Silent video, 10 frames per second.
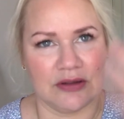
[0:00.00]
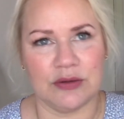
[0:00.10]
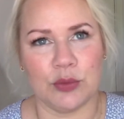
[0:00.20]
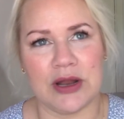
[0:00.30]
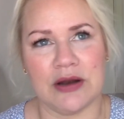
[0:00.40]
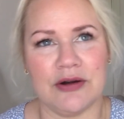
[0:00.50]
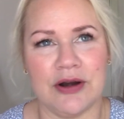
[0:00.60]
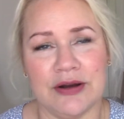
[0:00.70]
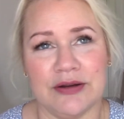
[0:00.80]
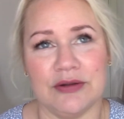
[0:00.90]
wear
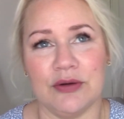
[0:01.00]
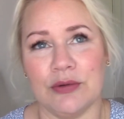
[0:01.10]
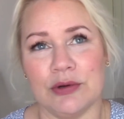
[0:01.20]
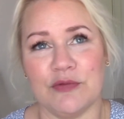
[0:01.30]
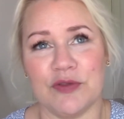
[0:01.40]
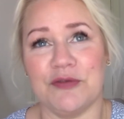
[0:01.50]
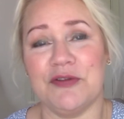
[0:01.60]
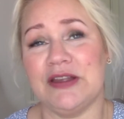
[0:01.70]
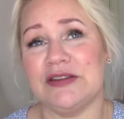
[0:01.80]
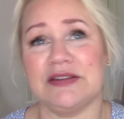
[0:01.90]
all over the
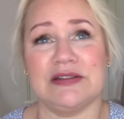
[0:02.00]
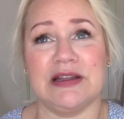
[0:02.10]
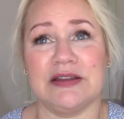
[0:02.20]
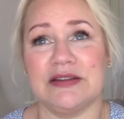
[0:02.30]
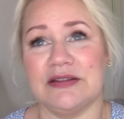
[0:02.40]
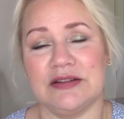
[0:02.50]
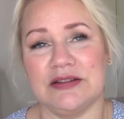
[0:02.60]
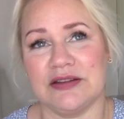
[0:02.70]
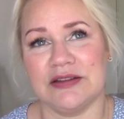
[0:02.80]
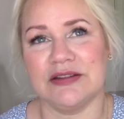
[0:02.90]
face, like it
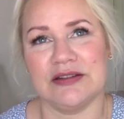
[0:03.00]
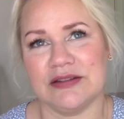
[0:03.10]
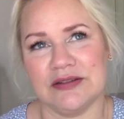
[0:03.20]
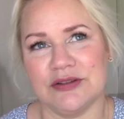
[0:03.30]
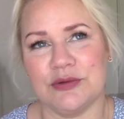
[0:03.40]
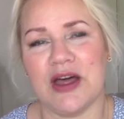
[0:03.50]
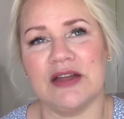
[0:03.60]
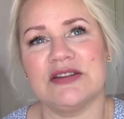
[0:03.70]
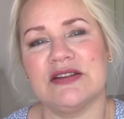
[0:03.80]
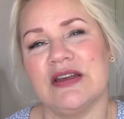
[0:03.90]
doesn't do
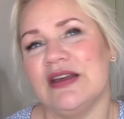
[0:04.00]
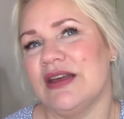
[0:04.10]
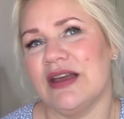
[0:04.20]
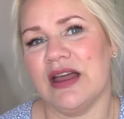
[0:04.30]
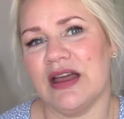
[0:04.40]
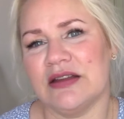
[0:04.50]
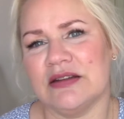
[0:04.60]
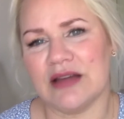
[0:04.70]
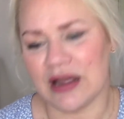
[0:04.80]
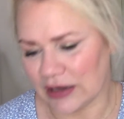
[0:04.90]
that.
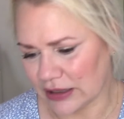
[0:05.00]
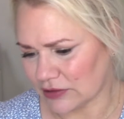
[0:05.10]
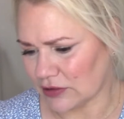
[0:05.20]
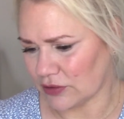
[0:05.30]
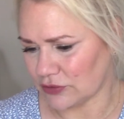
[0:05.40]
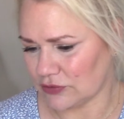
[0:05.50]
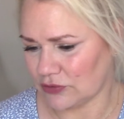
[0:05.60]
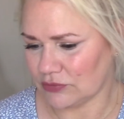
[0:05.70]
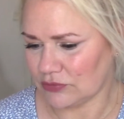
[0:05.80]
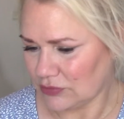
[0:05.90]
And I like it a lot.
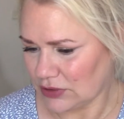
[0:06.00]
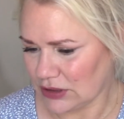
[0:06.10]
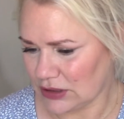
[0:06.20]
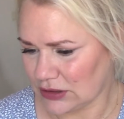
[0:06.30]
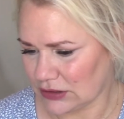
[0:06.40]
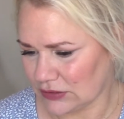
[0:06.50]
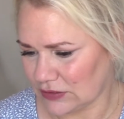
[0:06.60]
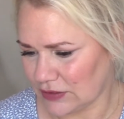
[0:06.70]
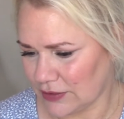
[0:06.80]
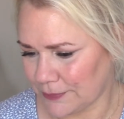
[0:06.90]
And
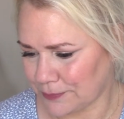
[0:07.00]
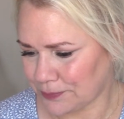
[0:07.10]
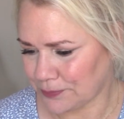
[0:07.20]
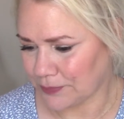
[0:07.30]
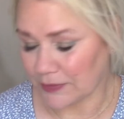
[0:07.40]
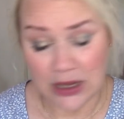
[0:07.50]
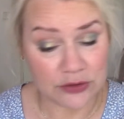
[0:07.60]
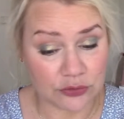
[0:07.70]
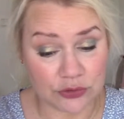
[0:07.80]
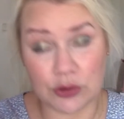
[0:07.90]
I
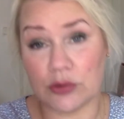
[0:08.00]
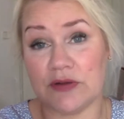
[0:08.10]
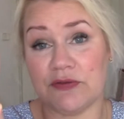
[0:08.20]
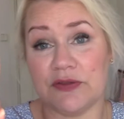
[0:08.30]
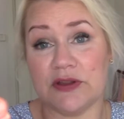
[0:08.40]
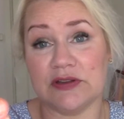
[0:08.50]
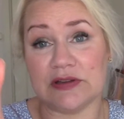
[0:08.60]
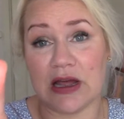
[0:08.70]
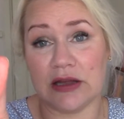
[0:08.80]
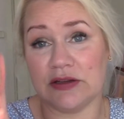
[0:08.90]
don't know if this
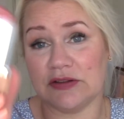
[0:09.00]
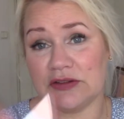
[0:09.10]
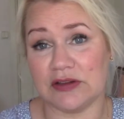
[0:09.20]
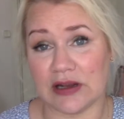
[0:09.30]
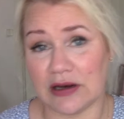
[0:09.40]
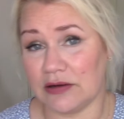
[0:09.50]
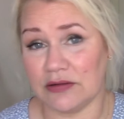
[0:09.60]
line is still